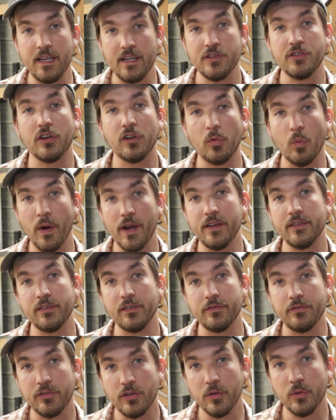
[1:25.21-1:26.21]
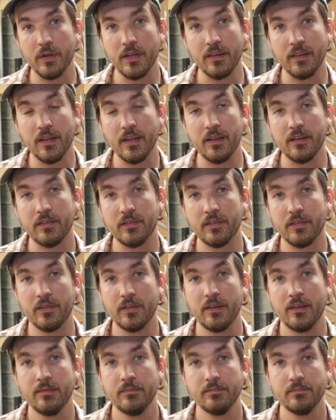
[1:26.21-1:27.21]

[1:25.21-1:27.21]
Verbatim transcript: easier ways of doing this.